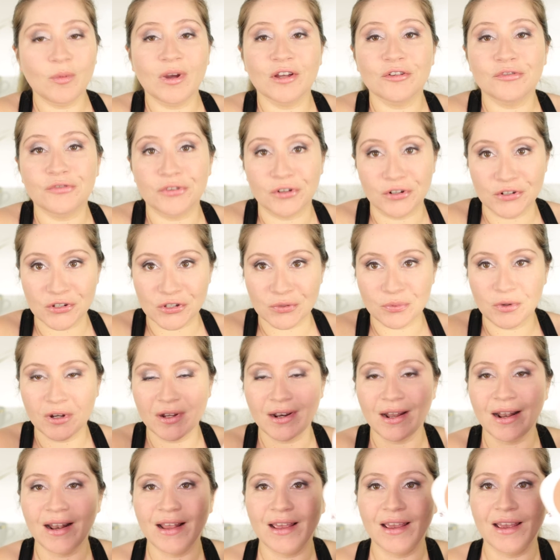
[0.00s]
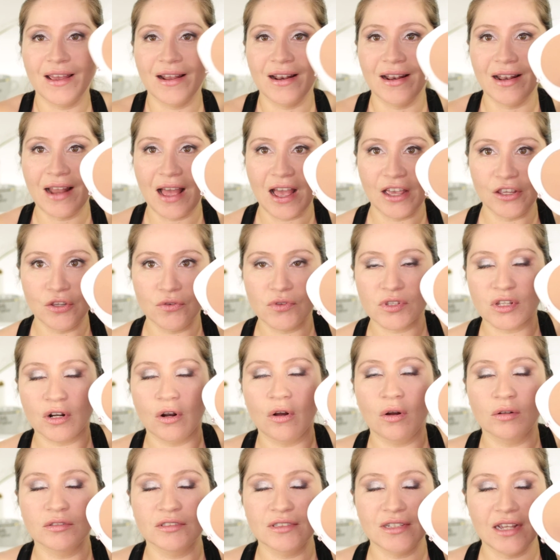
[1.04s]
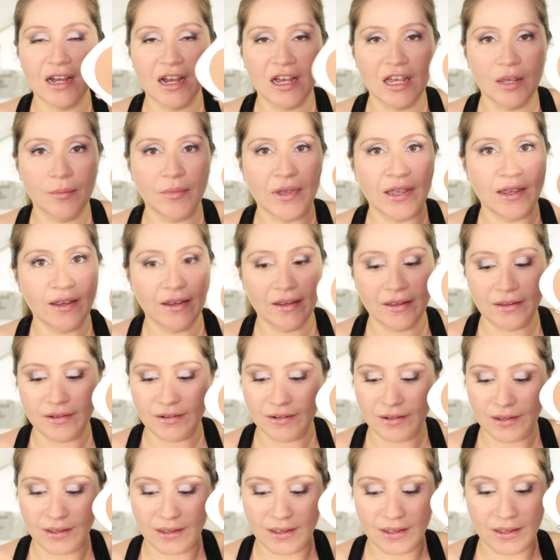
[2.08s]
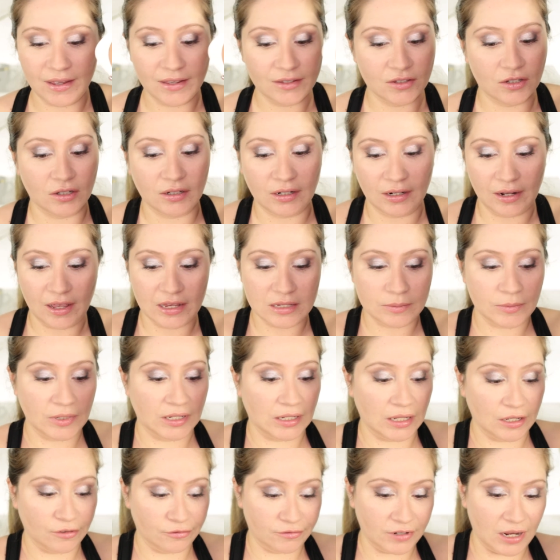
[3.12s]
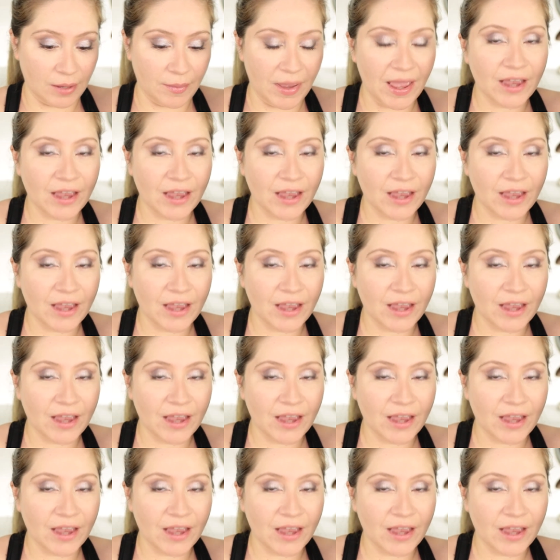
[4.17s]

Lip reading: my first one, and I use it all the time, and it's gonna last me a lifetime.